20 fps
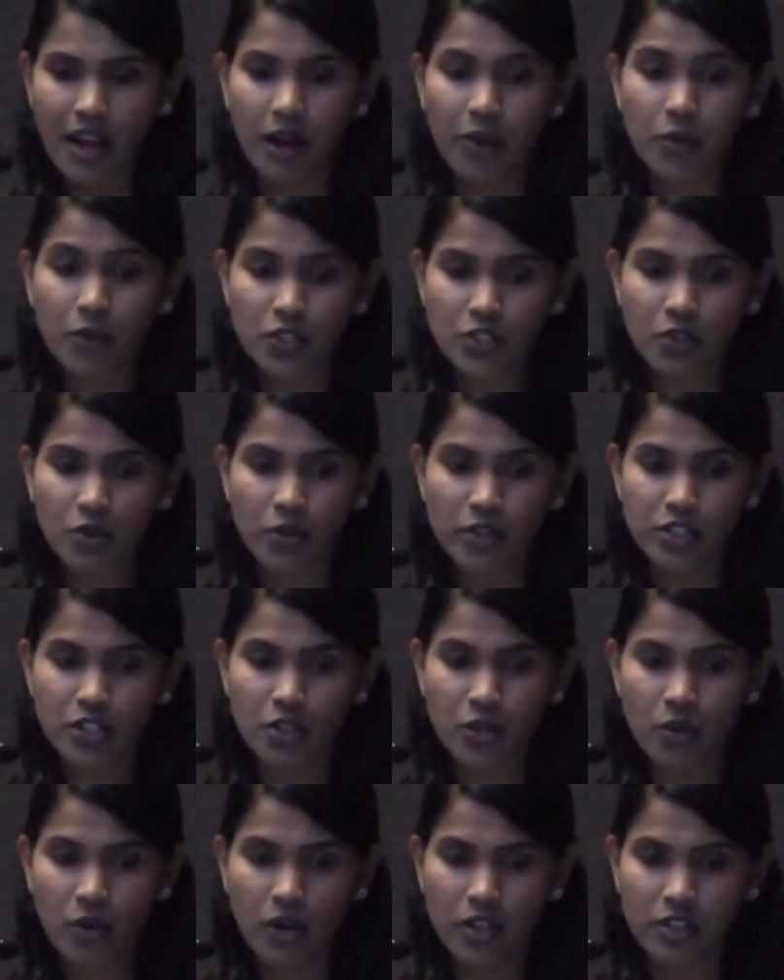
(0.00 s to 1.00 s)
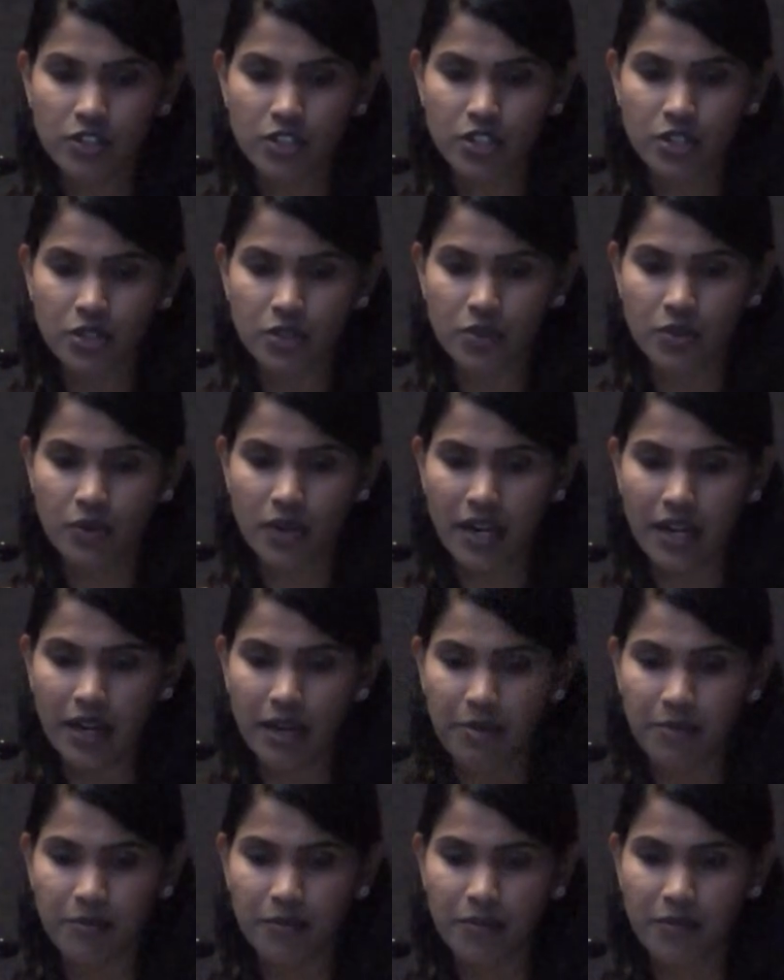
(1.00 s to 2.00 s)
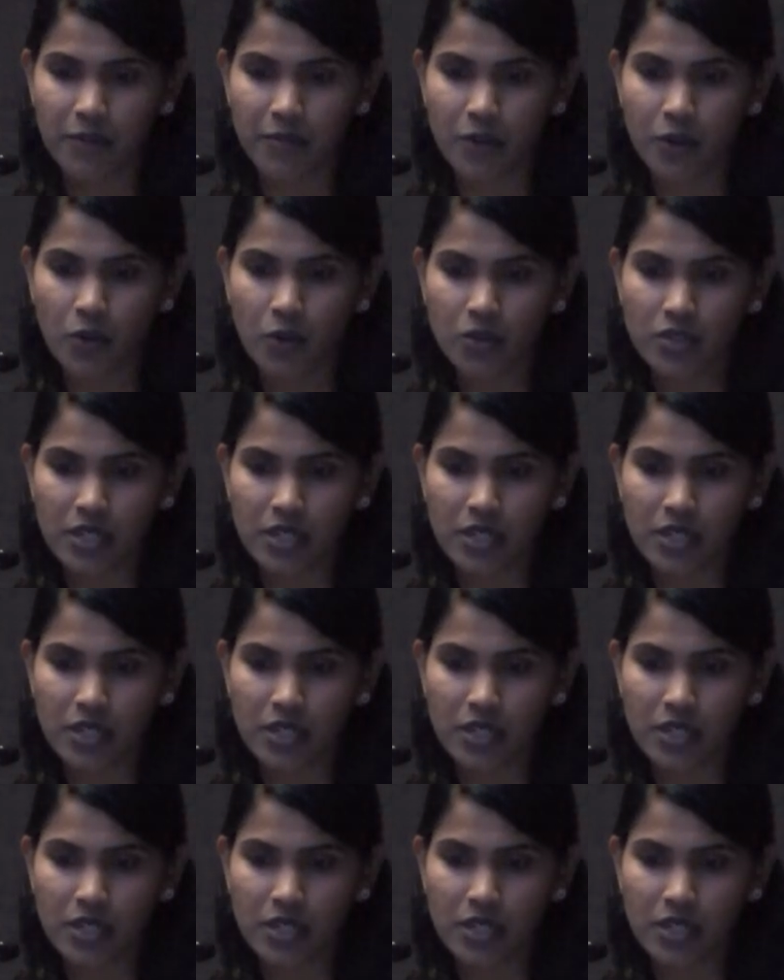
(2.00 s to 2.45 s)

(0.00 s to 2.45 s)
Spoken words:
I was going to go on to goal